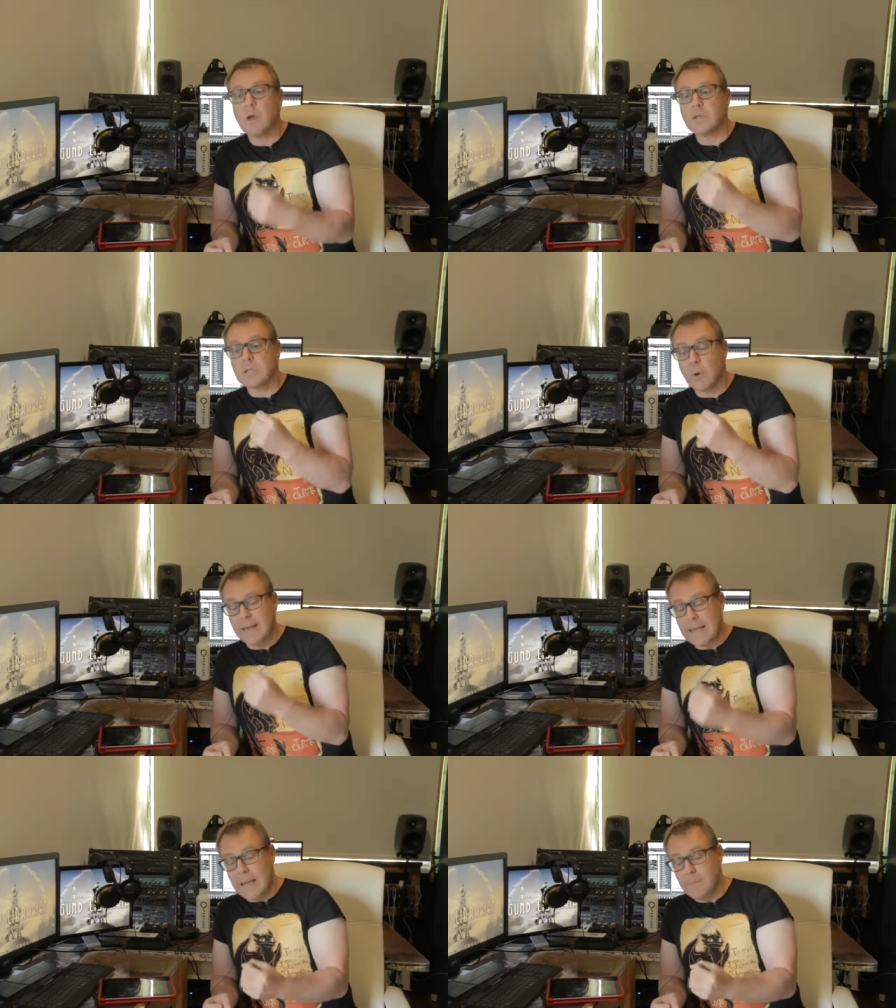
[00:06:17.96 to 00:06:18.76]
So
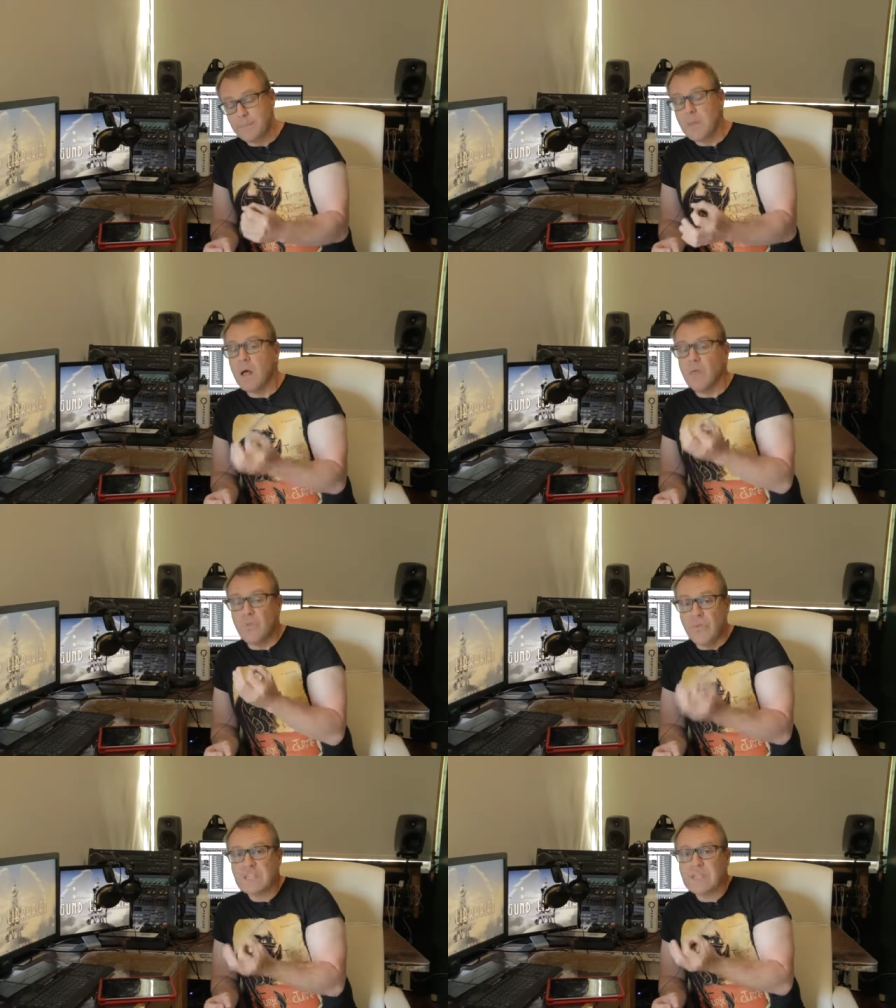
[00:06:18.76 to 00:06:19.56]
again,
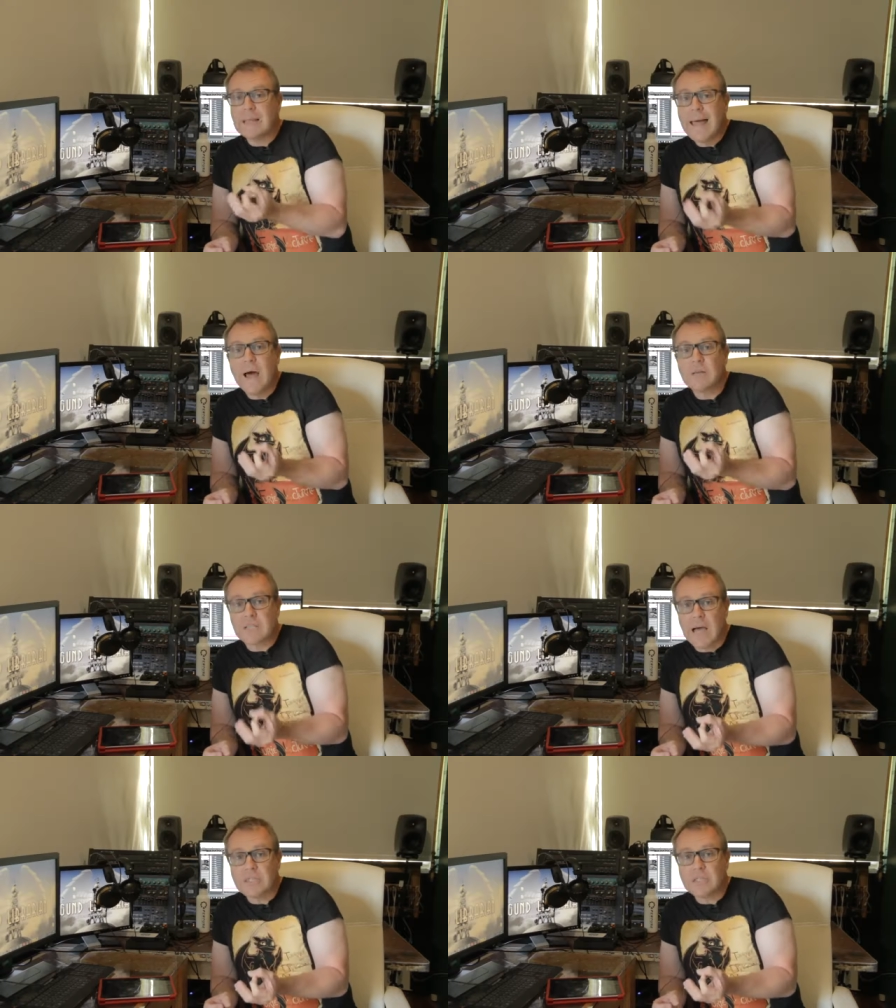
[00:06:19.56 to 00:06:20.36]
this allows
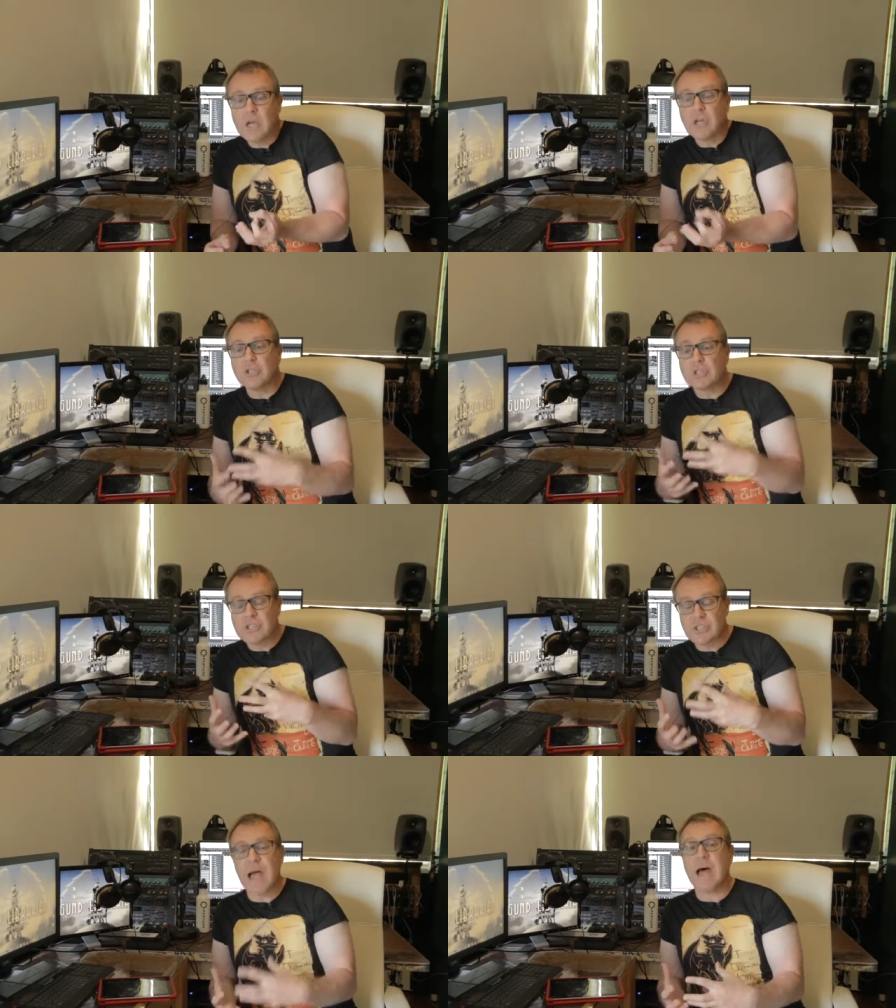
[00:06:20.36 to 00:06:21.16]
us to
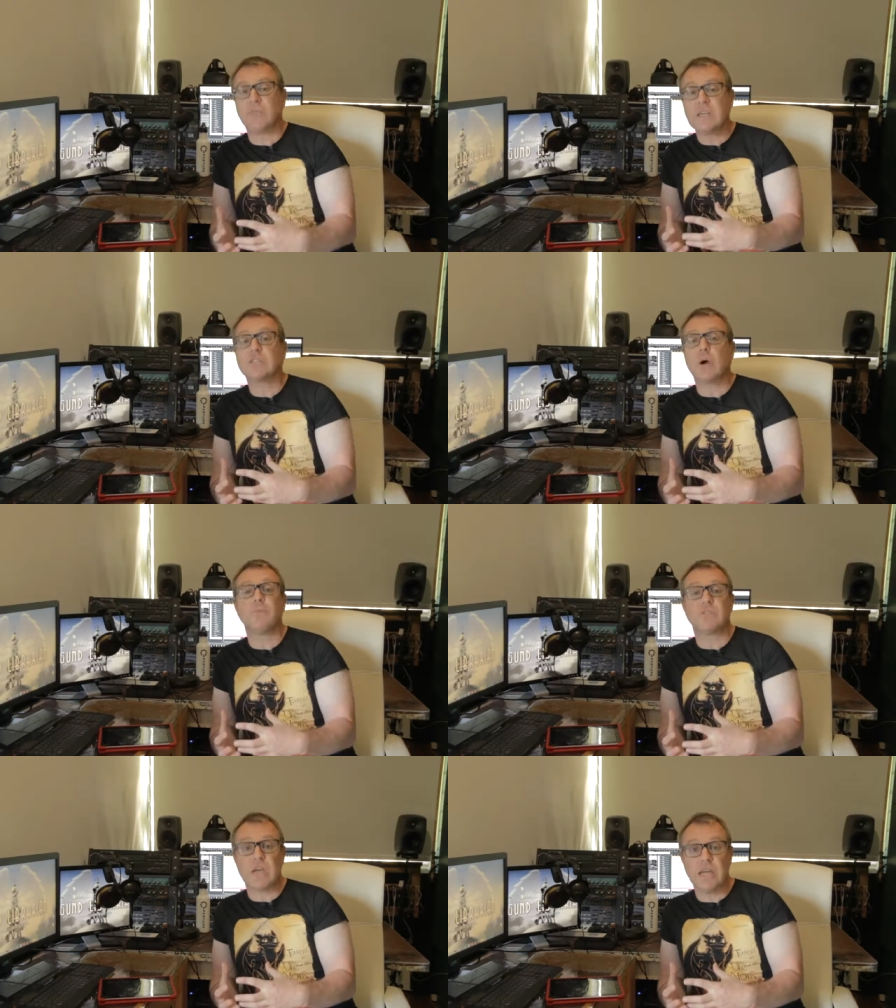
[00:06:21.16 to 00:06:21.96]
start these
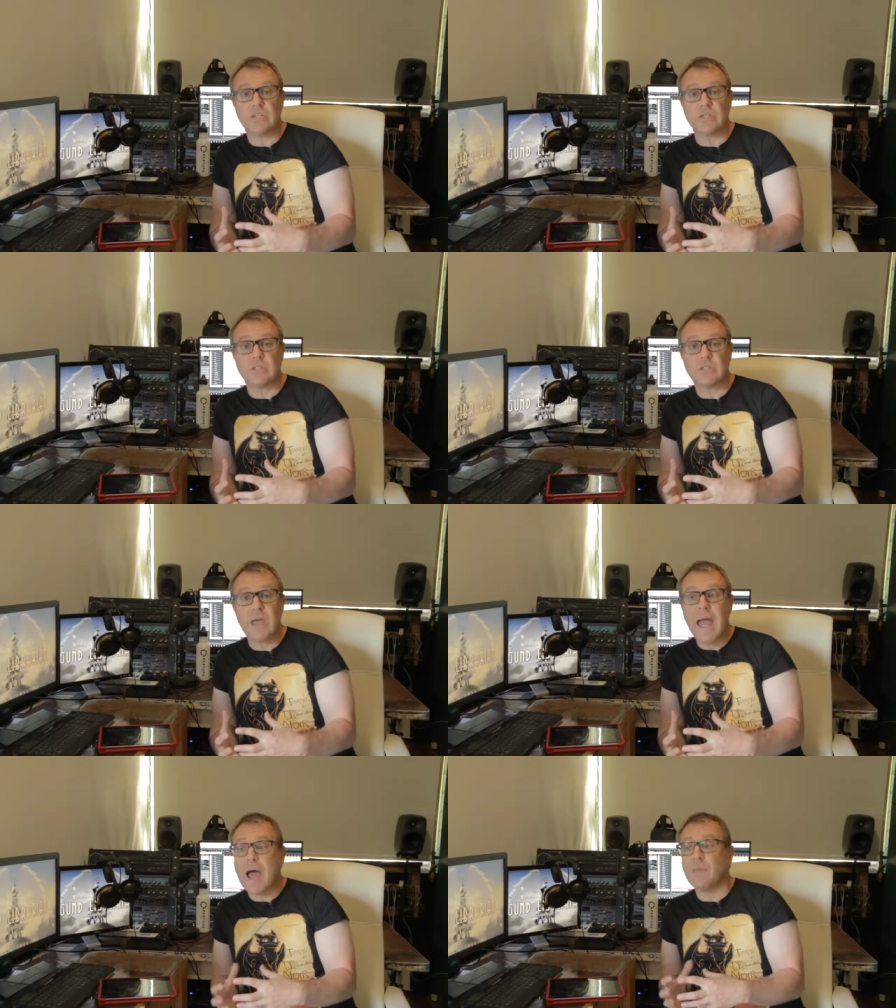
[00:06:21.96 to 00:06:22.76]
conversations.
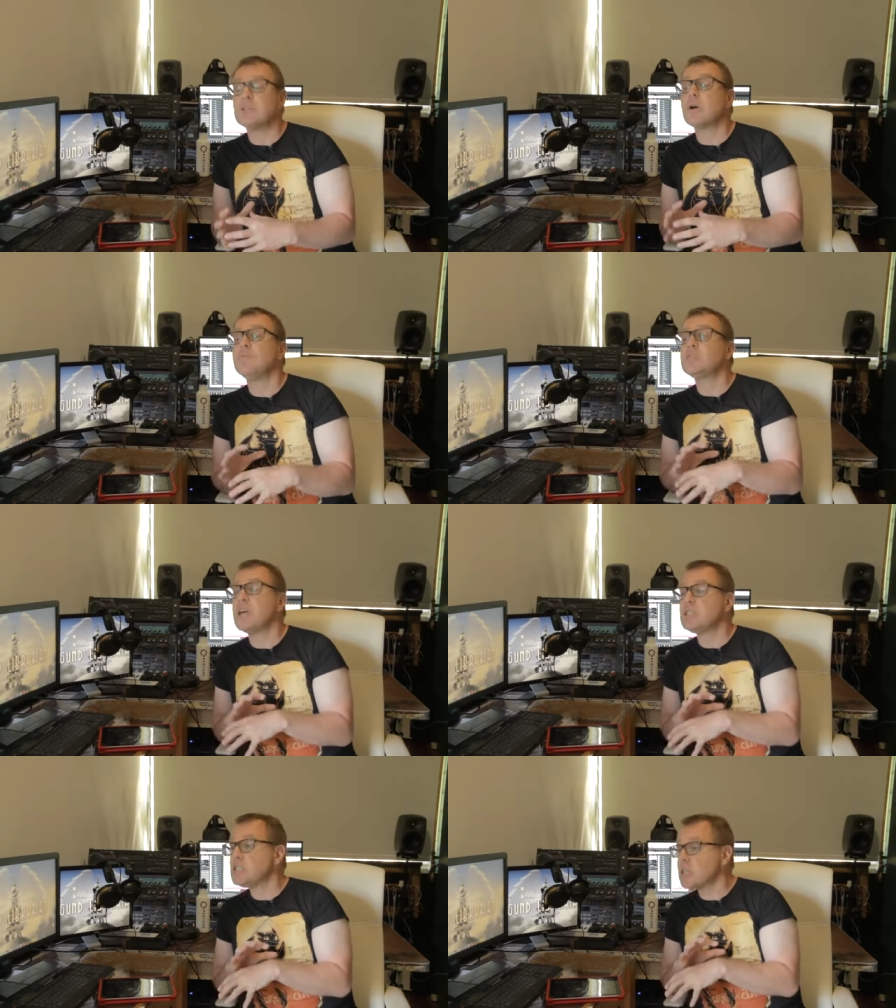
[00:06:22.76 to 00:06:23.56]
And these
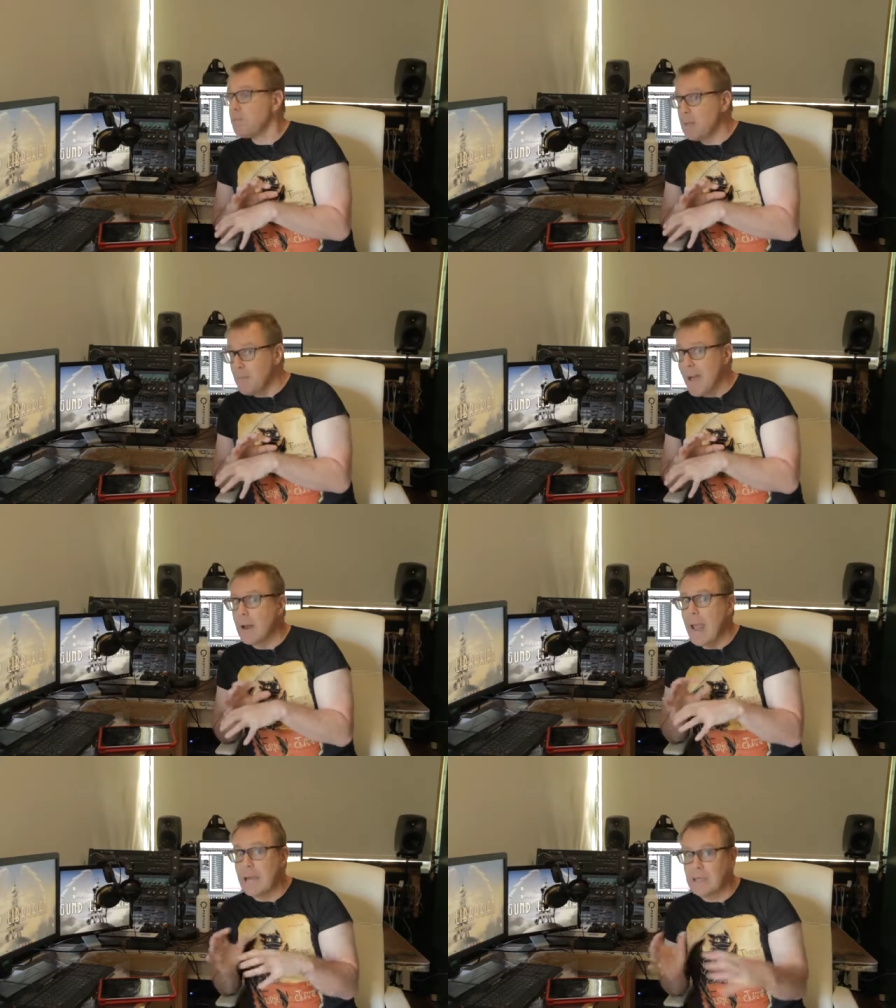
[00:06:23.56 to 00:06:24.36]
conversations can be
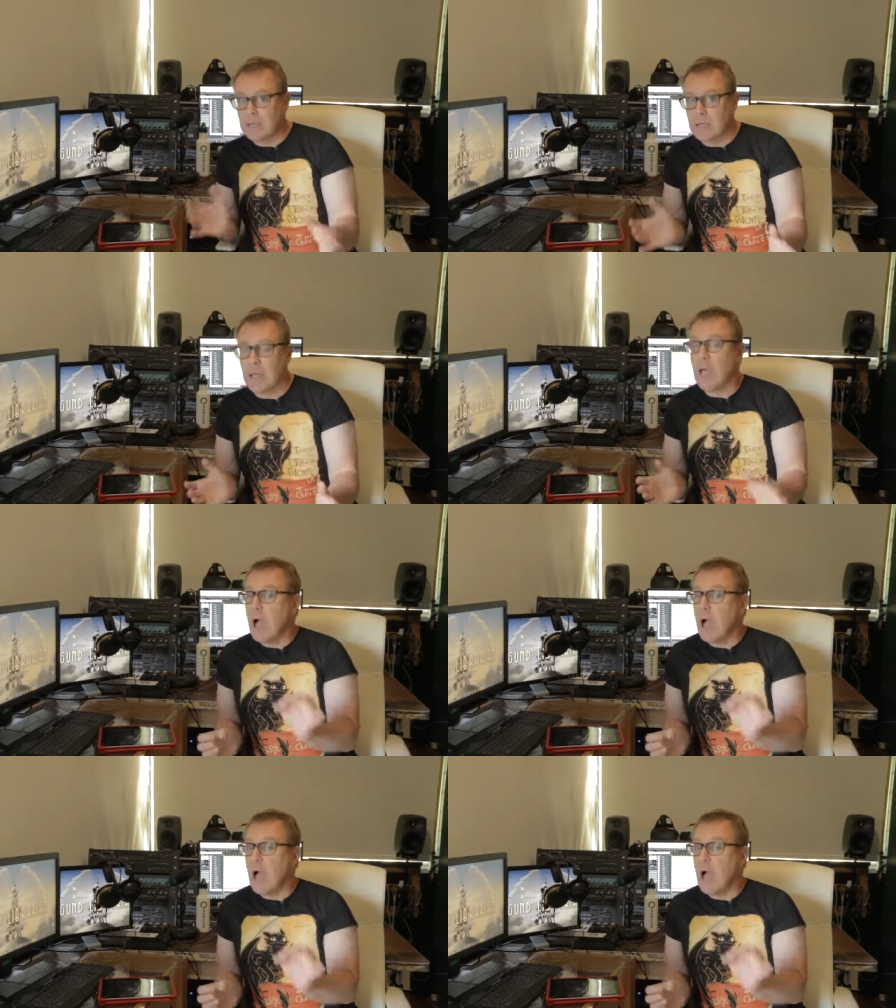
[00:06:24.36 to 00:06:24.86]
about anything.